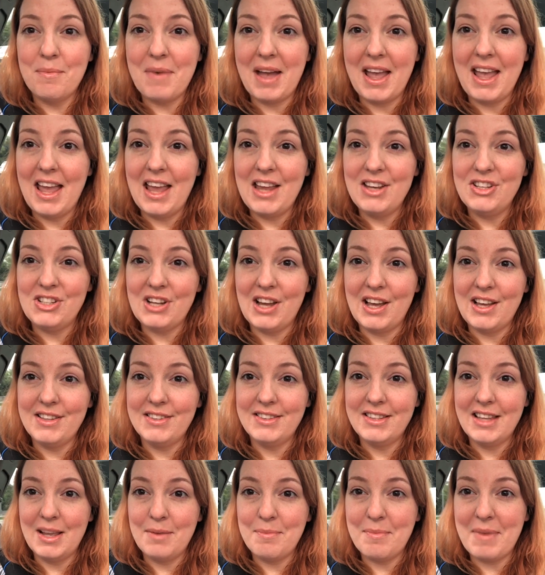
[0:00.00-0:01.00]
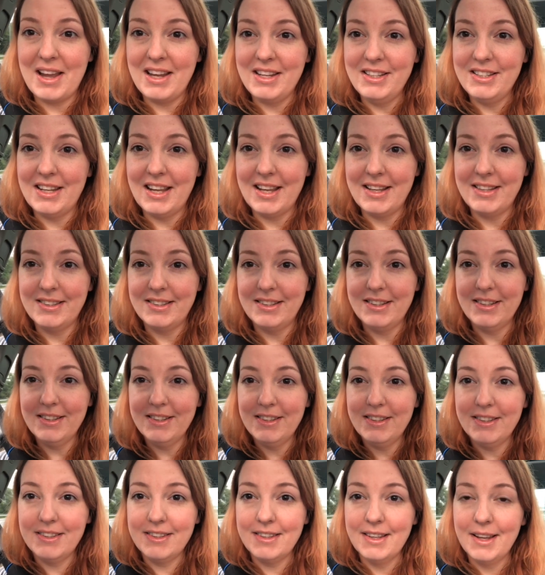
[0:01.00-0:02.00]
my HS and my
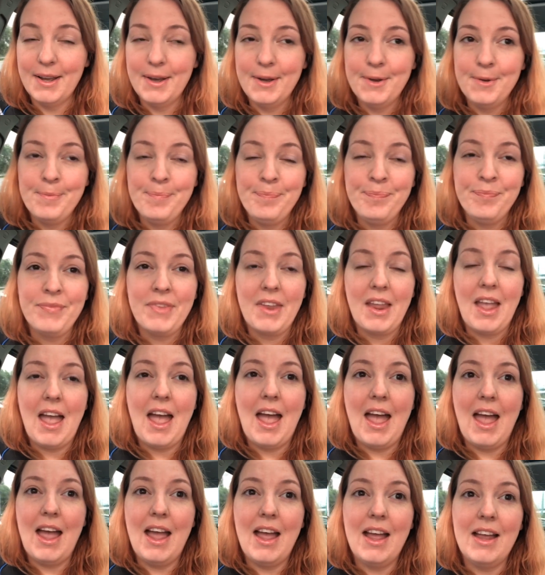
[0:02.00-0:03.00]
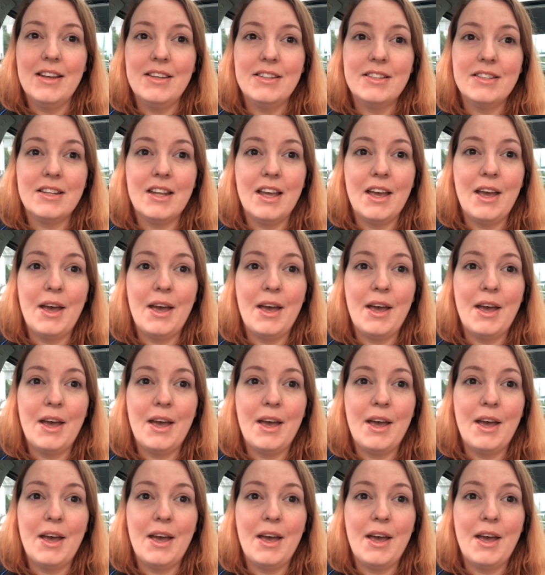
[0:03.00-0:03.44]
intestines. And